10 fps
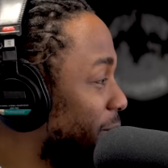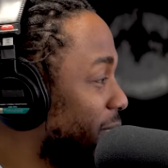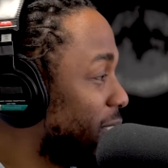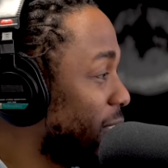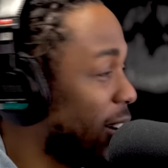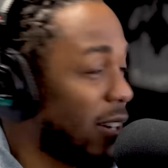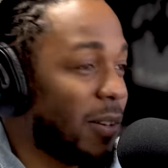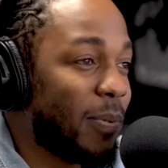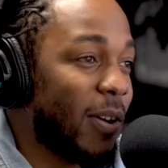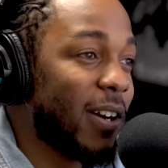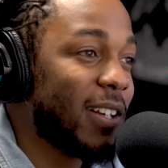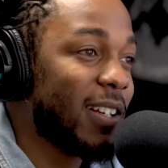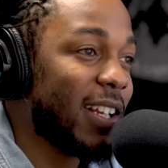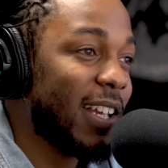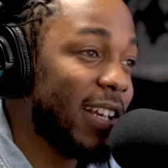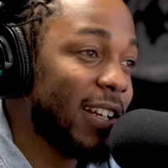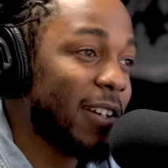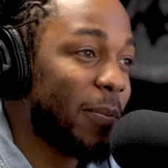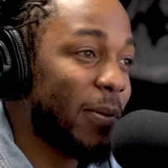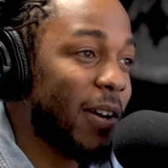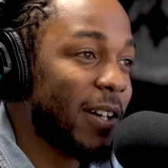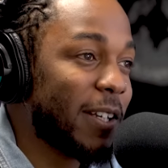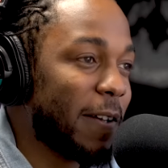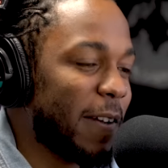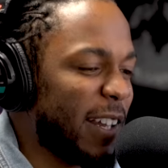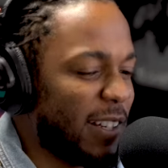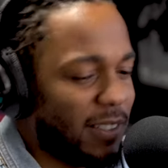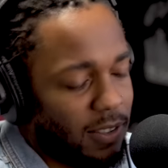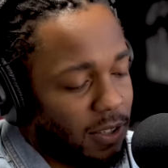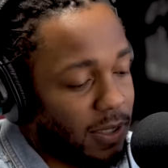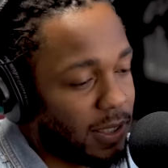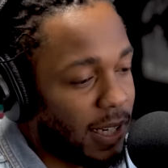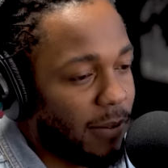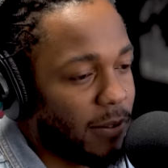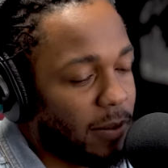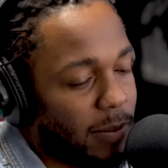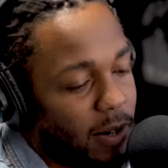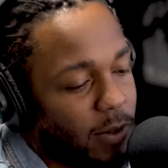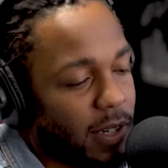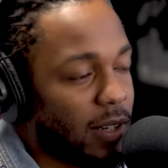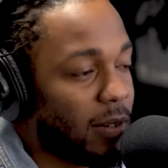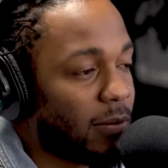start of the party to the end of the party, and you know he's confident about where he come